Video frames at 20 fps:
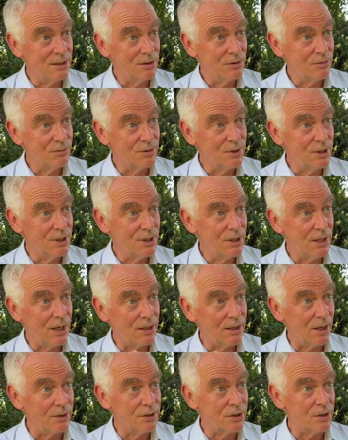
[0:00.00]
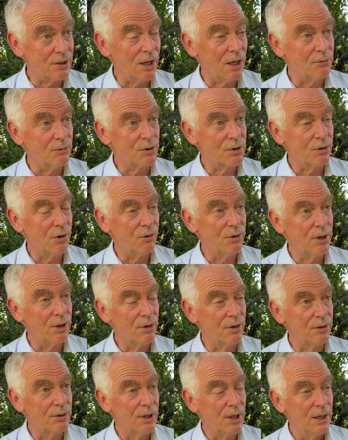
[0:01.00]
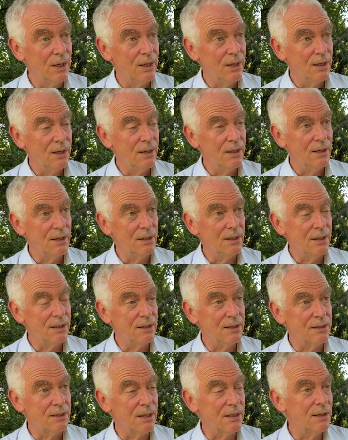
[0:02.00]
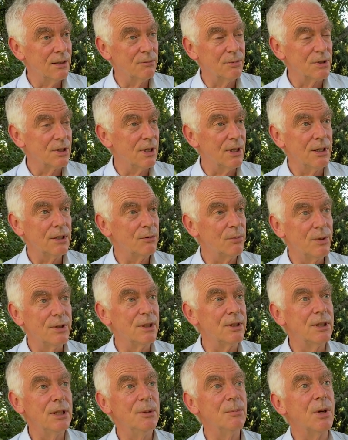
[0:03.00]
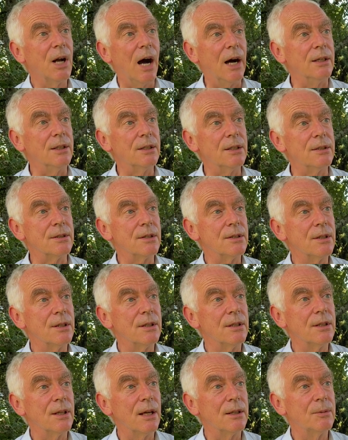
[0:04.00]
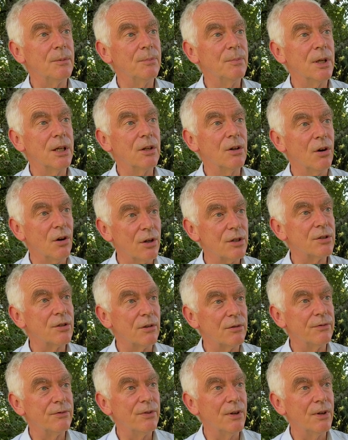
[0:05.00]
to see and understand what's going on, it was linked with a deep kindness. That because of